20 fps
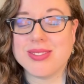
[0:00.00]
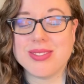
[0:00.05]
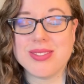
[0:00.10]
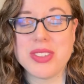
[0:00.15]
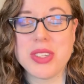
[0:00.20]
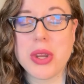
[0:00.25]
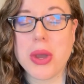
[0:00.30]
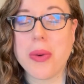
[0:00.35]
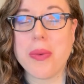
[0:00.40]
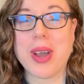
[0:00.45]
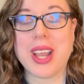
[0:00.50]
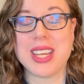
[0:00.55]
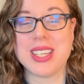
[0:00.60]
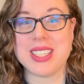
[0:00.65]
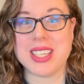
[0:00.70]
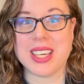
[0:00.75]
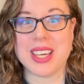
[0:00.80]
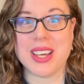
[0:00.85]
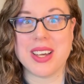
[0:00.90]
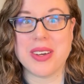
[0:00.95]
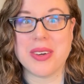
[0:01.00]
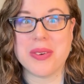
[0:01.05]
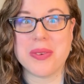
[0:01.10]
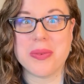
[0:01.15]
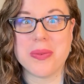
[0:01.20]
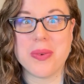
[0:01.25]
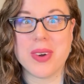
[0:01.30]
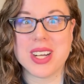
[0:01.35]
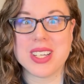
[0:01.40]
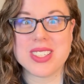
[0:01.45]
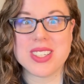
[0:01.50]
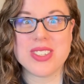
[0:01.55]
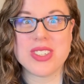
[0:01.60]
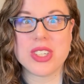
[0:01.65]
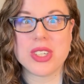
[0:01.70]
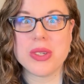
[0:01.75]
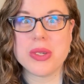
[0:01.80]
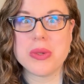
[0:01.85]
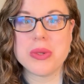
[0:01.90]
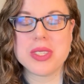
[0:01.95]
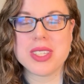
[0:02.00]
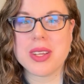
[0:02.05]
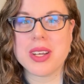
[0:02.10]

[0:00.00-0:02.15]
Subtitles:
no idea what to choose